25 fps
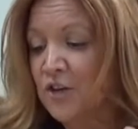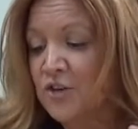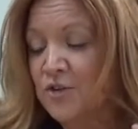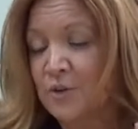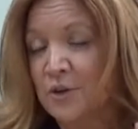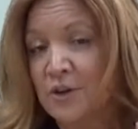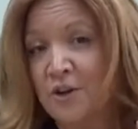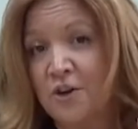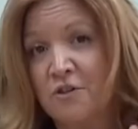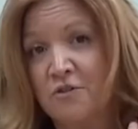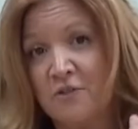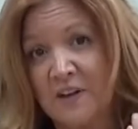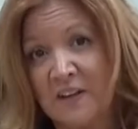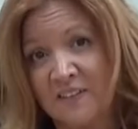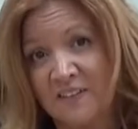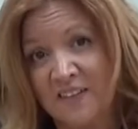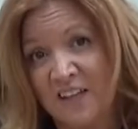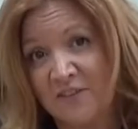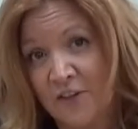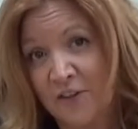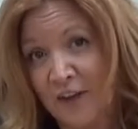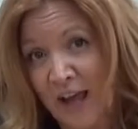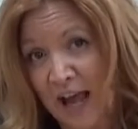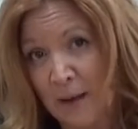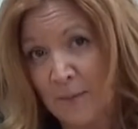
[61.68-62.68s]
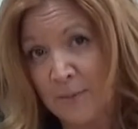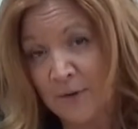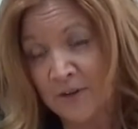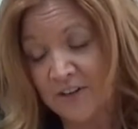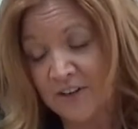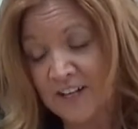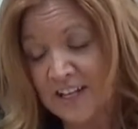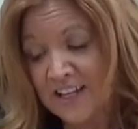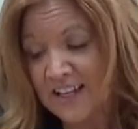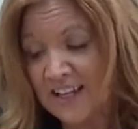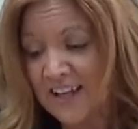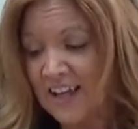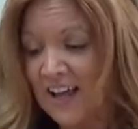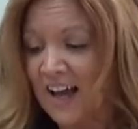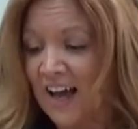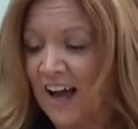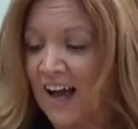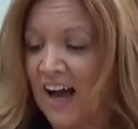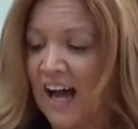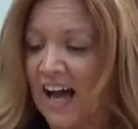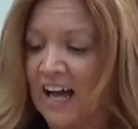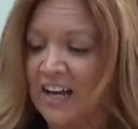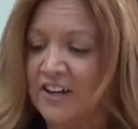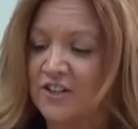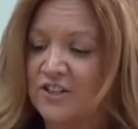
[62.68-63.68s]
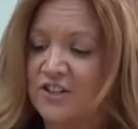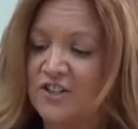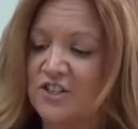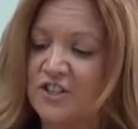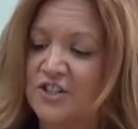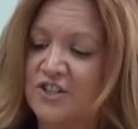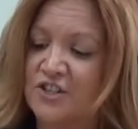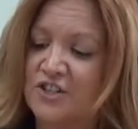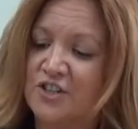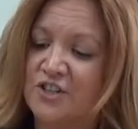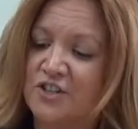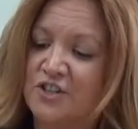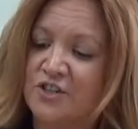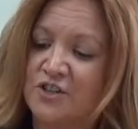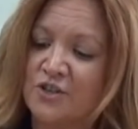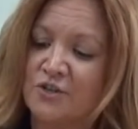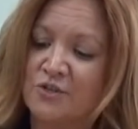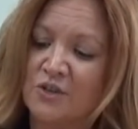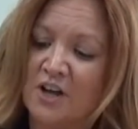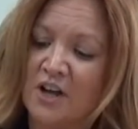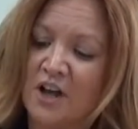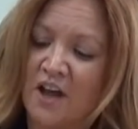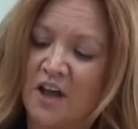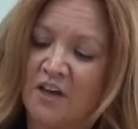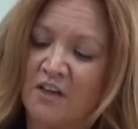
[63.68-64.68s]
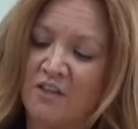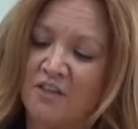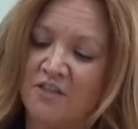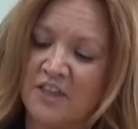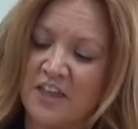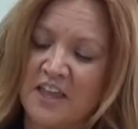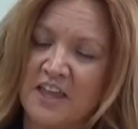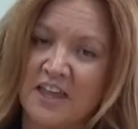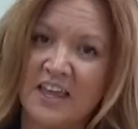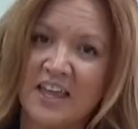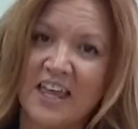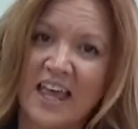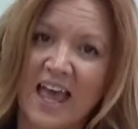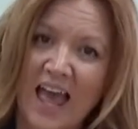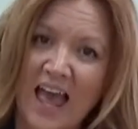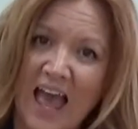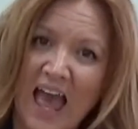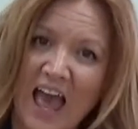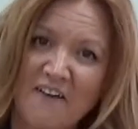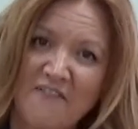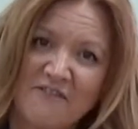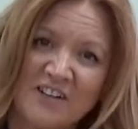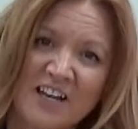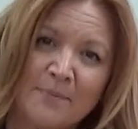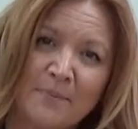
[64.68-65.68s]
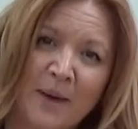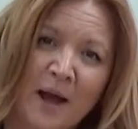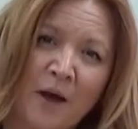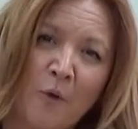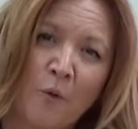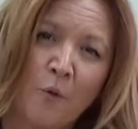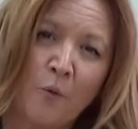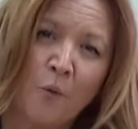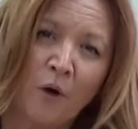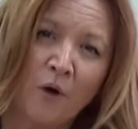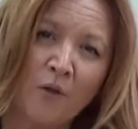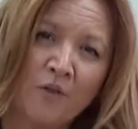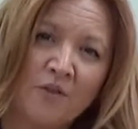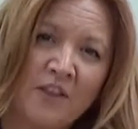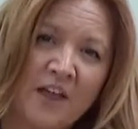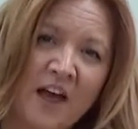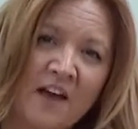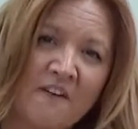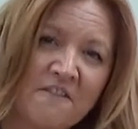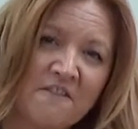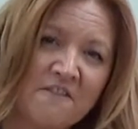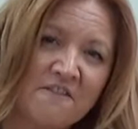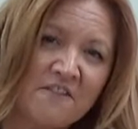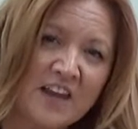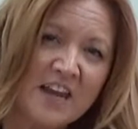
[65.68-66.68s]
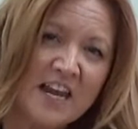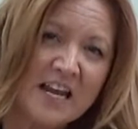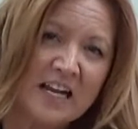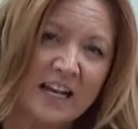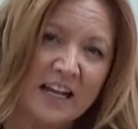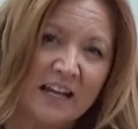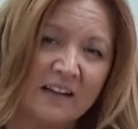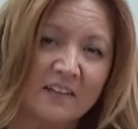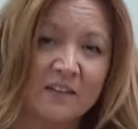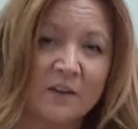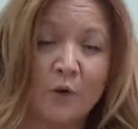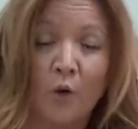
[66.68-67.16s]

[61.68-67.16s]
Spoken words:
to increase their vocabulary, and to think carefully about what they're feeling.